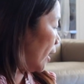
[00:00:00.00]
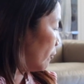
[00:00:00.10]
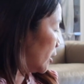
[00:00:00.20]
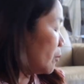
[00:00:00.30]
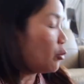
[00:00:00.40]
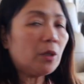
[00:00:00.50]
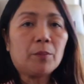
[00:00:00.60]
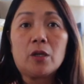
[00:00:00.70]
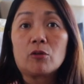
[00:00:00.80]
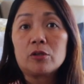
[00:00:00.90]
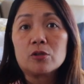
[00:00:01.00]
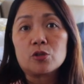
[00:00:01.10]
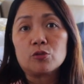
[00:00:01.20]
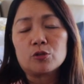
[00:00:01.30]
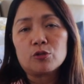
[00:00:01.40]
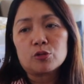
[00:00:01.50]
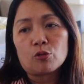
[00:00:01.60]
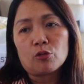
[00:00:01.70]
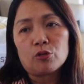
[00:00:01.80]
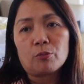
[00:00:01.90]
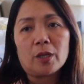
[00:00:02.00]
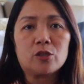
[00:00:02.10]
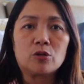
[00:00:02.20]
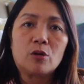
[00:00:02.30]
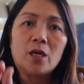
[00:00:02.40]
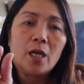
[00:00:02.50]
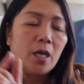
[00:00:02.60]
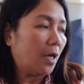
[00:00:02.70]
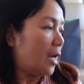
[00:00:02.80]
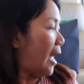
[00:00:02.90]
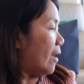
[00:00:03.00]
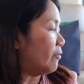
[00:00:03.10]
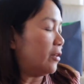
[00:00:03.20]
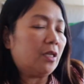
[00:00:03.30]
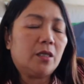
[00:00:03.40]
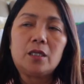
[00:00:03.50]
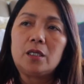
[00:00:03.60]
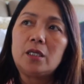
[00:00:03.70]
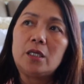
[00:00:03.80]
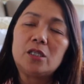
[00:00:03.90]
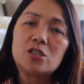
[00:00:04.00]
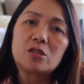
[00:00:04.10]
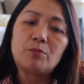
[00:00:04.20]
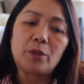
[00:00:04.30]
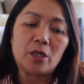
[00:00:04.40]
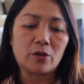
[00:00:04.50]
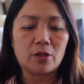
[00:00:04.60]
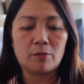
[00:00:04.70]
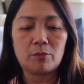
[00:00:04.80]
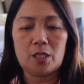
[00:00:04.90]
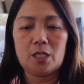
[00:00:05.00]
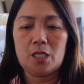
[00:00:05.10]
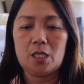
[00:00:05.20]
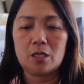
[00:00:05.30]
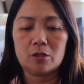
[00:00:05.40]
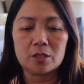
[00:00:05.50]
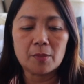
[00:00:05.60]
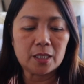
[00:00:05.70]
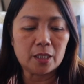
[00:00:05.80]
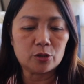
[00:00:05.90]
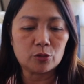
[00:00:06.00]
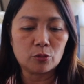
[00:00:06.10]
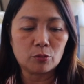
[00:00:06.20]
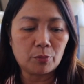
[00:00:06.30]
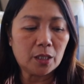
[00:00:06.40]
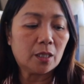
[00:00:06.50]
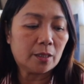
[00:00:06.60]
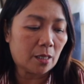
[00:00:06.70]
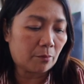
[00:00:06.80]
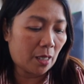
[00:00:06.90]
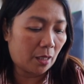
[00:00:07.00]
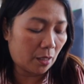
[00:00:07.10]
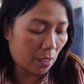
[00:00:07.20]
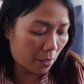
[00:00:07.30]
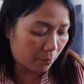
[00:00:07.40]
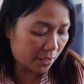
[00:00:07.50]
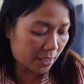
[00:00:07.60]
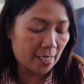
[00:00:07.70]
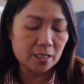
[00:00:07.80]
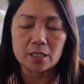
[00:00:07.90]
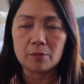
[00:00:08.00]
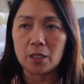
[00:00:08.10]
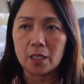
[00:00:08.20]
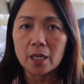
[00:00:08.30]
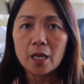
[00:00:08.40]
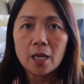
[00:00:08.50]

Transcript: Every time bumibili ko ng shoes, gusto ko yung medyo half inch bigger than me. Cause maliit yung bigger than my size, I mean.